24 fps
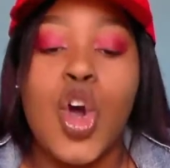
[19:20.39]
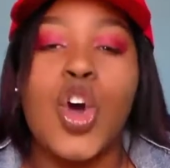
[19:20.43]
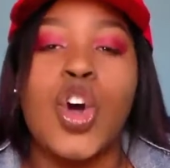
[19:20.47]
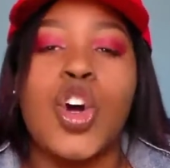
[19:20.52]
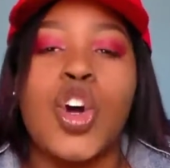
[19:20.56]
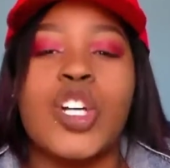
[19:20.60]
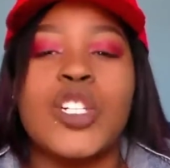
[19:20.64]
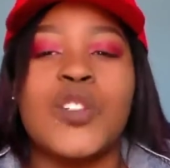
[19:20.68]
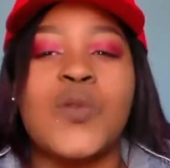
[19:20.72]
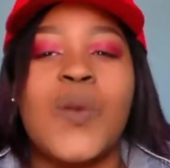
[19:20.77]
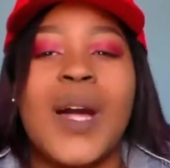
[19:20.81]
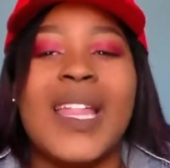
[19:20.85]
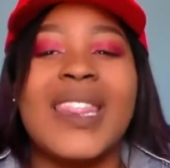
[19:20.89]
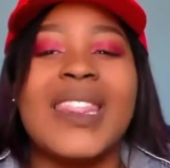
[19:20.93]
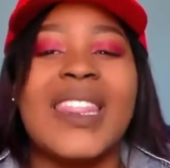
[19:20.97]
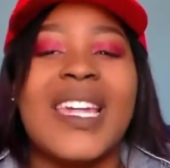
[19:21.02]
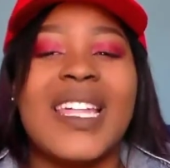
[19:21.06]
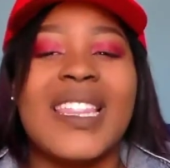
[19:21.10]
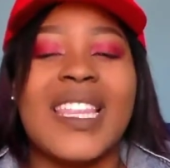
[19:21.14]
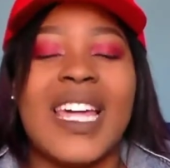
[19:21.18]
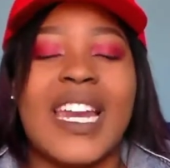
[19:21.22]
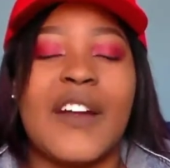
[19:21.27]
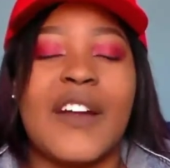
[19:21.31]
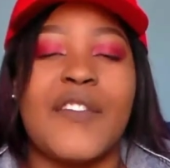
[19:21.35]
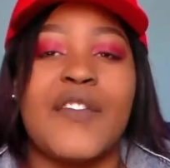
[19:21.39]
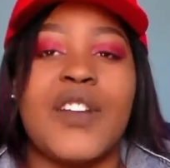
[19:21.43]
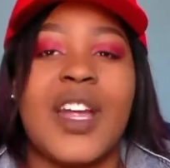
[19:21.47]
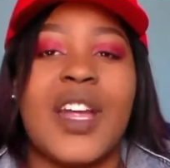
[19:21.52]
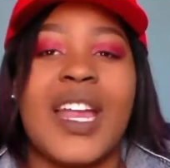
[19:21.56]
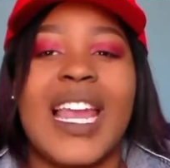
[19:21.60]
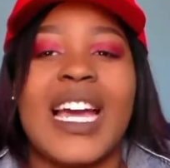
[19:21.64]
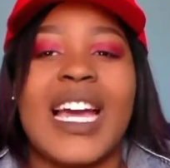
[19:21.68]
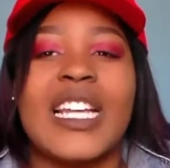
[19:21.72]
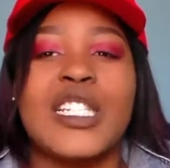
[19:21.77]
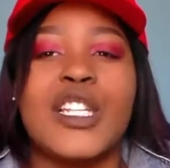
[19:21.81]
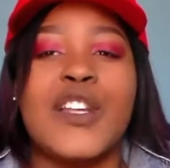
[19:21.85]
Because one thing that I've
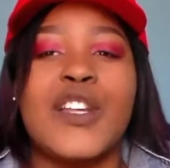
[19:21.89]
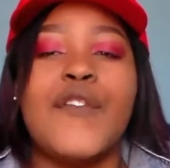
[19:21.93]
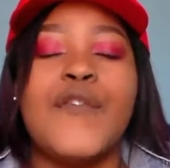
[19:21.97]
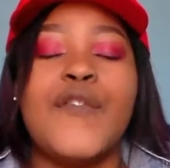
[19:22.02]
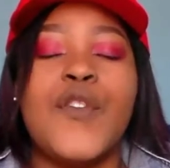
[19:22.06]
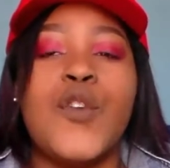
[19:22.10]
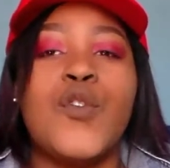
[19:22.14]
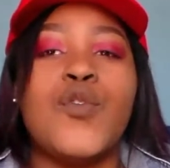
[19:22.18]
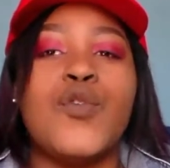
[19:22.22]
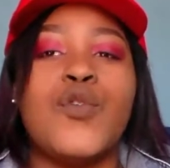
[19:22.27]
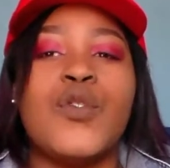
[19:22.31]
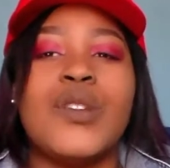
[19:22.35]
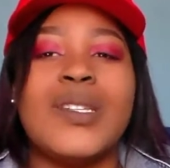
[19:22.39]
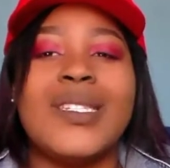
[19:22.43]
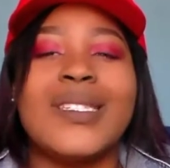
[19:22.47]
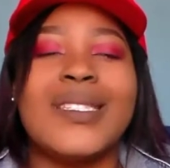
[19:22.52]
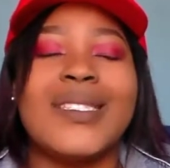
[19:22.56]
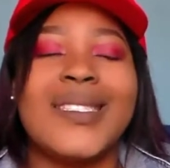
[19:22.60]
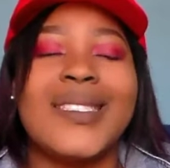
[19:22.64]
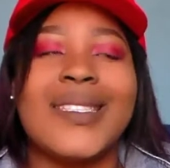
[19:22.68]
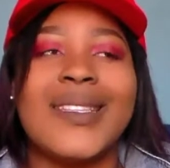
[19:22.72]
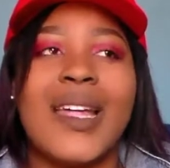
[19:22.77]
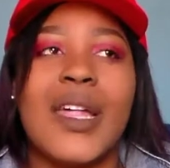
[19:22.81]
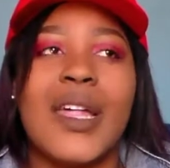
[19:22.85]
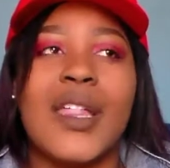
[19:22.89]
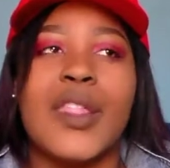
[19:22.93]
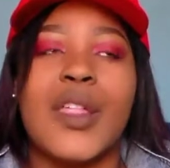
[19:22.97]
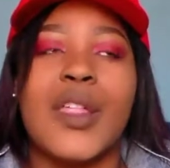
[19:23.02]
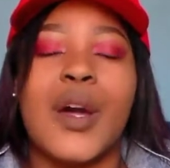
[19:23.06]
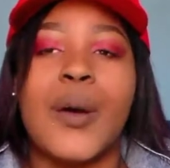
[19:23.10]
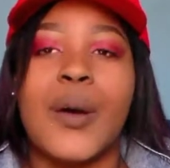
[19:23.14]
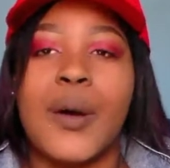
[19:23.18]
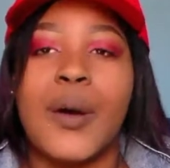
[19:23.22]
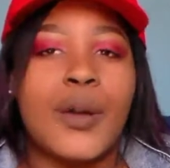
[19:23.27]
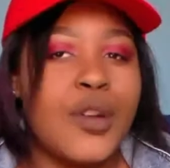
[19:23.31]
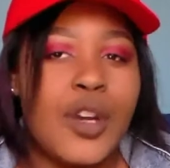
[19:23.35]
realized, if you use
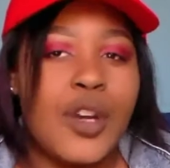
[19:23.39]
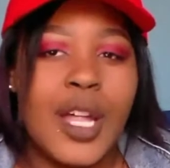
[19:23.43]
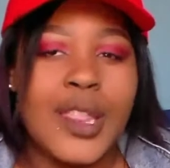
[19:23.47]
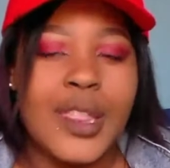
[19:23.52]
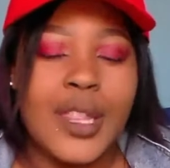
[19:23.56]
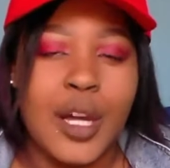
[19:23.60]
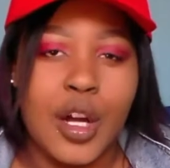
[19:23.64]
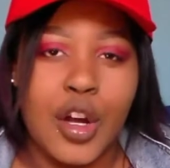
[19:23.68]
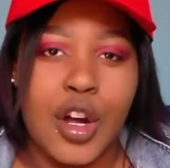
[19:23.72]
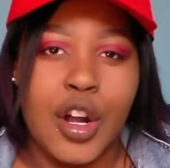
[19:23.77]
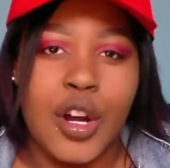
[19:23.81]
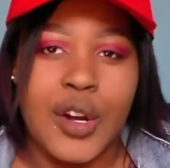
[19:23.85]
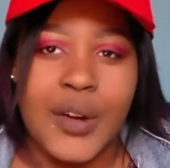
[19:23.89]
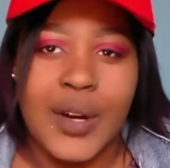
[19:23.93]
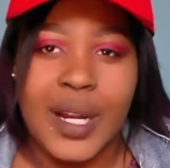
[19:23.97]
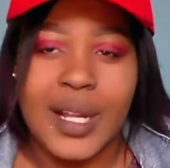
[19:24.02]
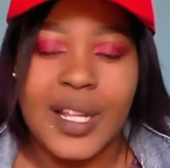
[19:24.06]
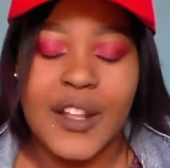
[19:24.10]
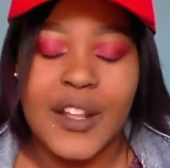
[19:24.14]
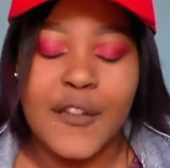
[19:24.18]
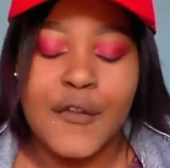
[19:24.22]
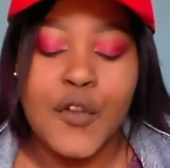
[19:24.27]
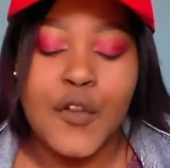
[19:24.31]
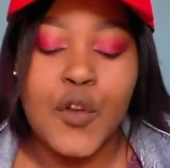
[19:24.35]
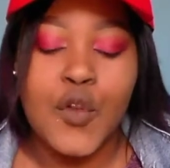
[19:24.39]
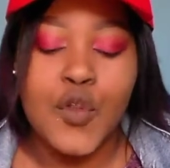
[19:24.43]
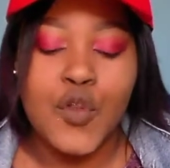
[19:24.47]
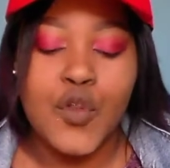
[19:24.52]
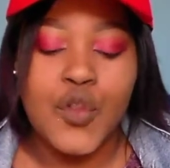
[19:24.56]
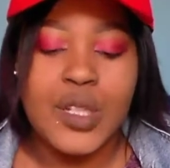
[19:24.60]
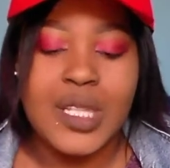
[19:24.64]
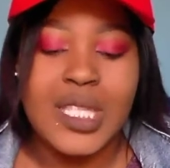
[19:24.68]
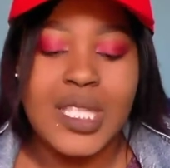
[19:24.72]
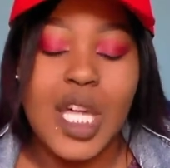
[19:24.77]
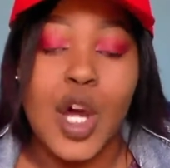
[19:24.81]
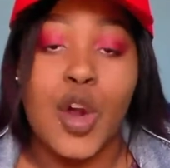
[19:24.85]
if you
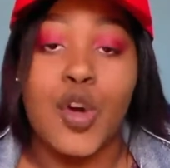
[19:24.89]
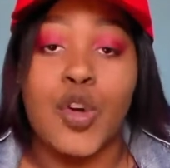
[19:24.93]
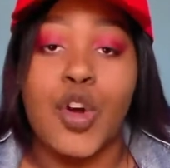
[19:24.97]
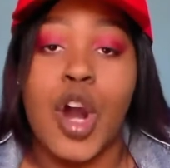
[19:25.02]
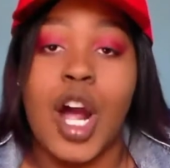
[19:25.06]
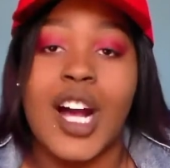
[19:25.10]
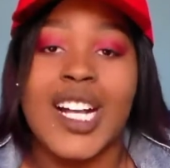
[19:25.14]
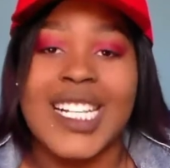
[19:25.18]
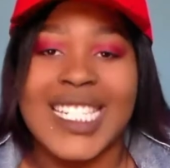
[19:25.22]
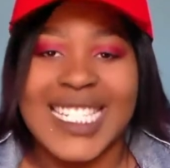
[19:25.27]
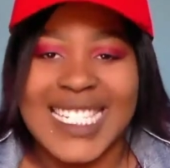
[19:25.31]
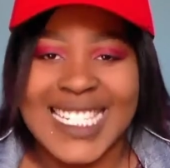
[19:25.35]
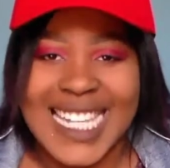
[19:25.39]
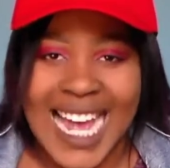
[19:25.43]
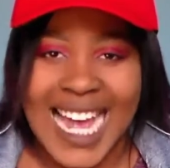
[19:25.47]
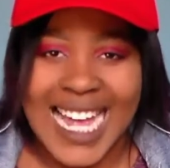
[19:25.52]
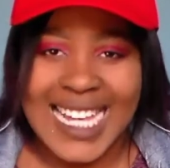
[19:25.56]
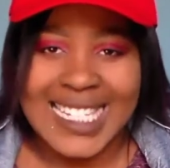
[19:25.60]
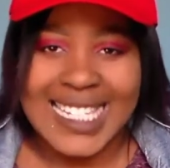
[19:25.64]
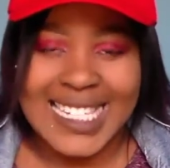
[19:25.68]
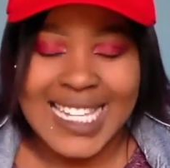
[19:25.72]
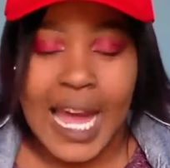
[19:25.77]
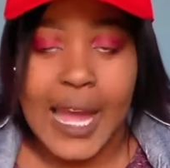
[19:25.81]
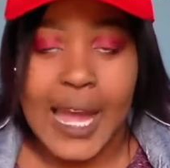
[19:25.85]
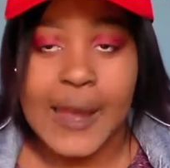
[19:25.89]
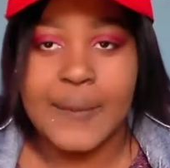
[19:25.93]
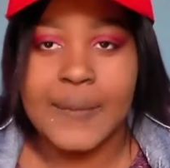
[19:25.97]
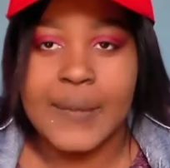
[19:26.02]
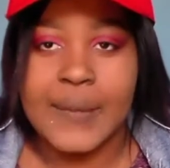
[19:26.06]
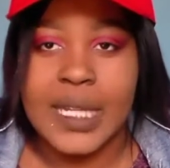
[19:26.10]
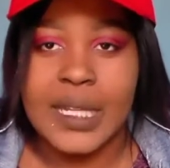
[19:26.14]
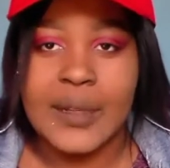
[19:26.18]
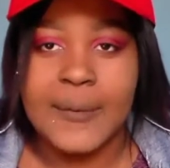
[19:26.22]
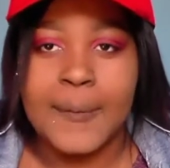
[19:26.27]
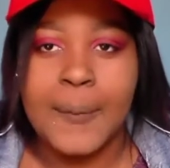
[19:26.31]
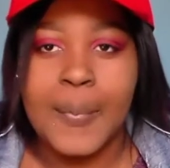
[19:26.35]
use the wrong size, I
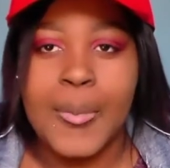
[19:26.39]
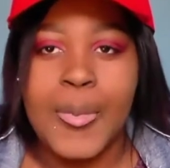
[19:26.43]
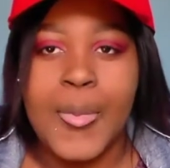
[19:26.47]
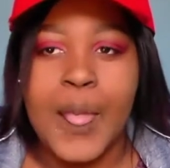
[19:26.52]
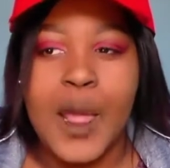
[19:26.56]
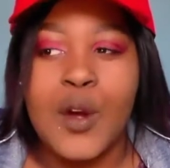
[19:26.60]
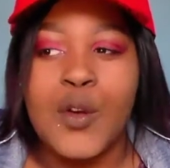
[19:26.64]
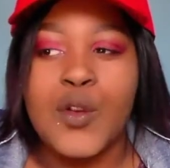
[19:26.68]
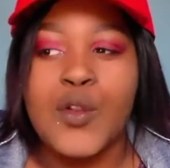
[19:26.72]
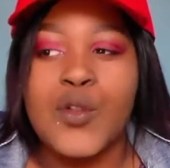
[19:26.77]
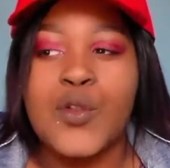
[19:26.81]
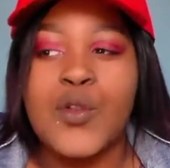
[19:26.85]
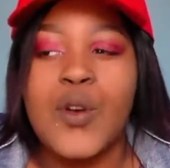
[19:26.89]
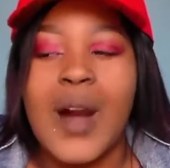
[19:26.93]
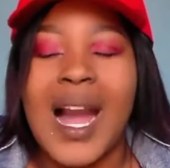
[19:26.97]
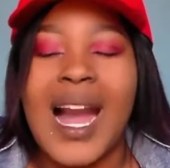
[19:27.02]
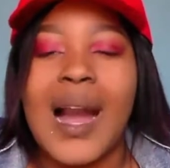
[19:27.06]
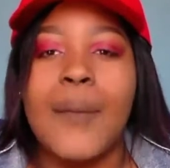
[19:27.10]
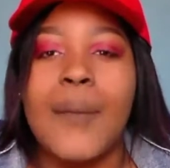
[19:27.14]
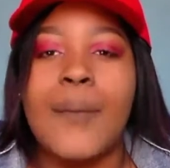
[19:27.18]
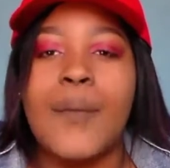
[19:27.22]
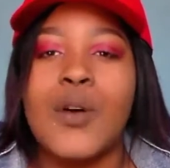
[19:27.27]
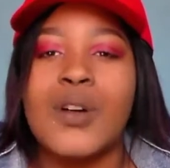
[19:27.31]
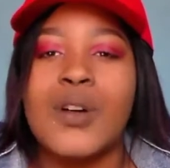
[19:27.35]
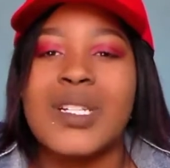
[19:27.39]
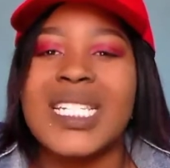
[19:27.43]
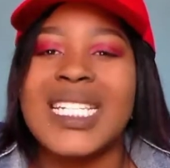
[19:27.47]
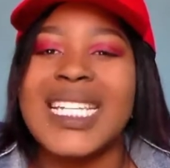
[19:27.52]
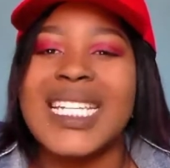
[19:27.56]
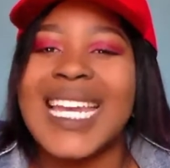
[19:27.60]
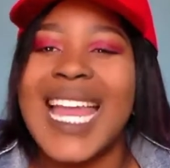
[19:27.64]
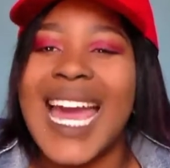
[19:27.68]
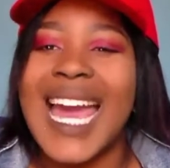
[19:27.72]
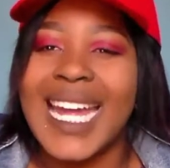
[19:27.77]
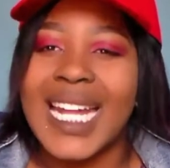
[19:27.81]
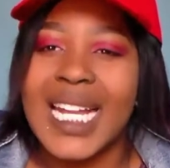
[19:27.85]
mean, you are
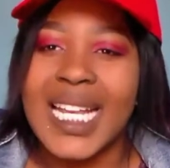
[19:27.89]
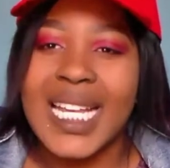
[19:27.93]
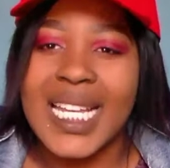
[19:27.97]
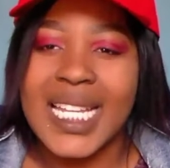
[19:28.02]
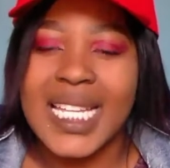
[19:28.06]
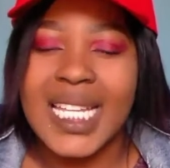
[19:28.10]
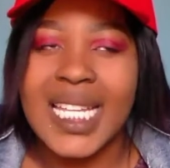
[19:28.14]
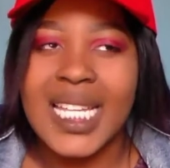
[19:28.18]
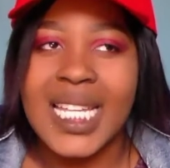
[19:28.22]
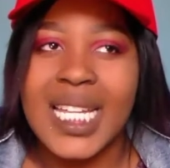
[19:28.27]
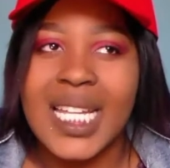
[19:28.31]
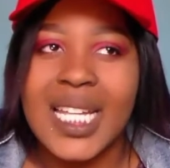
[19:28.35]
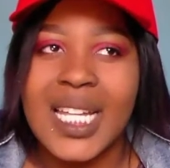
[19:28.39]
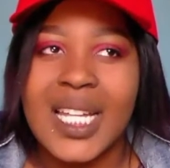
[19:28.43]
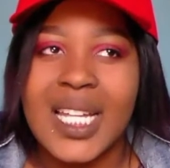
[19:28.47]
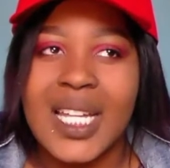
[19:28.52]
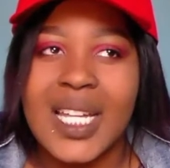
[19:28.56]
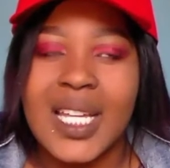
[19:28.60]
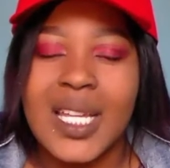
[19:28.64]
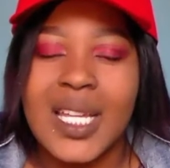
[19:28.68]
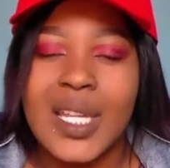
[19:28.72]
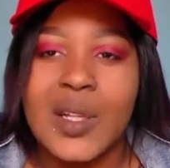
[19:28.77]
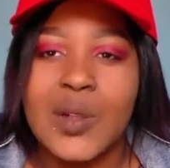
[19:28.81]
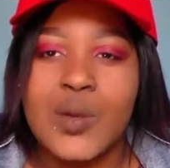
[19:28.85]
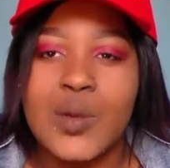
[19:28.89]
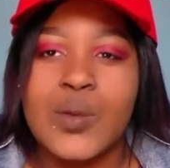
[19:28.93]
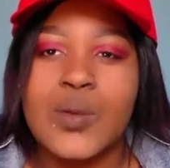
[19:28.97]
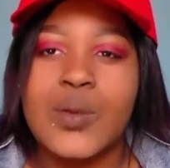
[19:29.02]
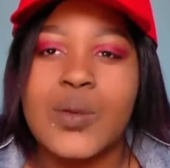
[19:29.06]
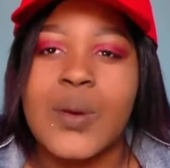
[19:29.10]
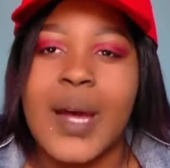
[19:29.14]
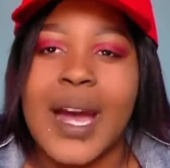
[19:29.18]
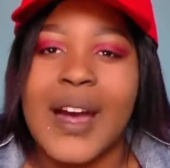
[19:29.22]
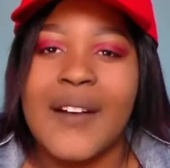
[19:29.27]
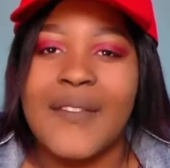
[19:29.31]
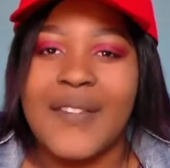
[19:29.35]
most likely
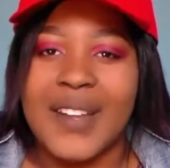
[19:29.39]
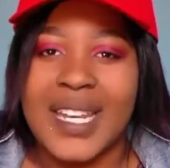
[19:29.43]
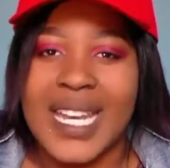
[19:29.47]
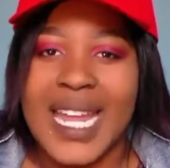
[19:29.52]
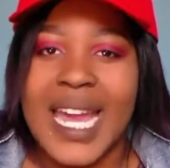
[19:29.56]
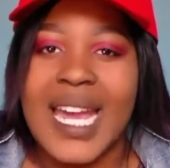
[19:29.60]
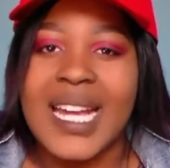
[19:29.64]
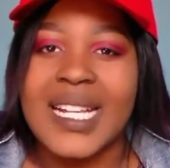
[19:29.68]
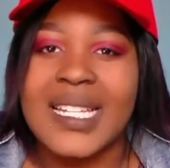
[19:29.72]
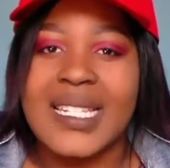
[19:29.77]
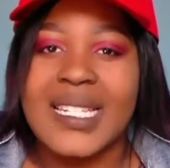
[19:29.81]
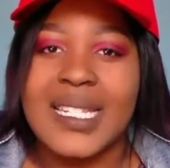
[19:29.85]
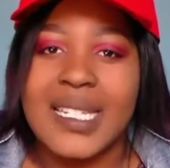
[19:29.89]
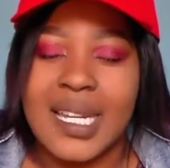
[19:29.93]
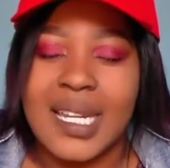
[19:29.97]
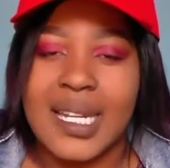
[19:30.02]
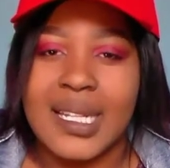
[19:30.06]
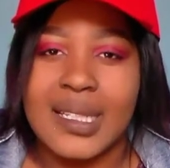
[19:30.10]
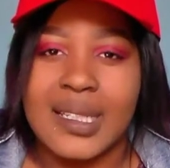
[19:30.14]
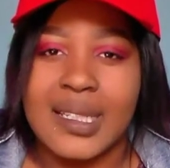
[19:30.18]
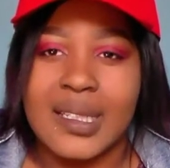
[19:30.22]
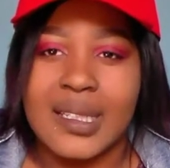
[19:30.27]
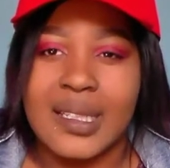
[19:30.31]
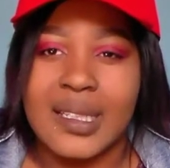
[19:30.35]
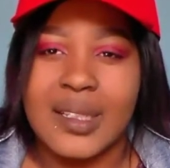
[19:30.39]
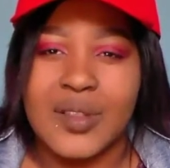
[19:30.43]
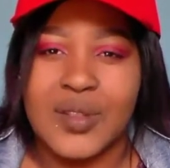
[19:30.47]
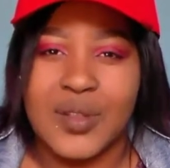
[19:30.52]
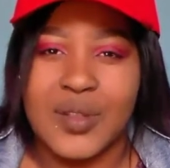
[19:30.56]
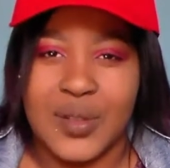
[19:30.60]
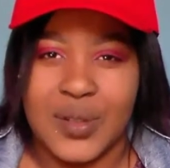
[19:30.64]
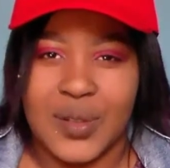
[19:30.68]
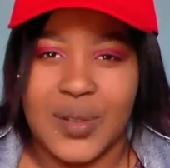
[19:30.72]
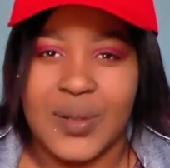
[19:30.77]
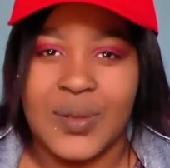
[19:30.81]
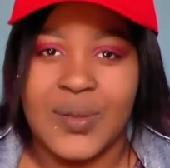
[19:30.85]
to have an accident,
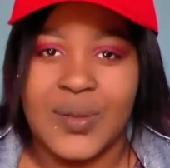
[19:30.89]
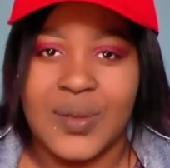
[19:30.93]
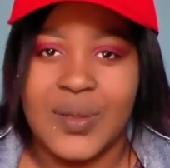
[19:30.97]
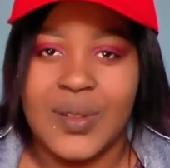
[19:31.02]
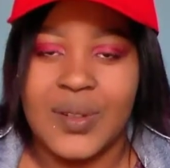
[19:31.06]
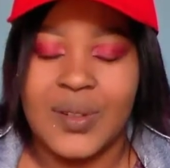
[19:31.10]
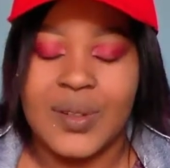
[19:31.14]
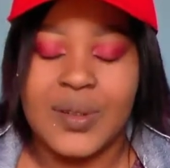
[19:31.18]
you know.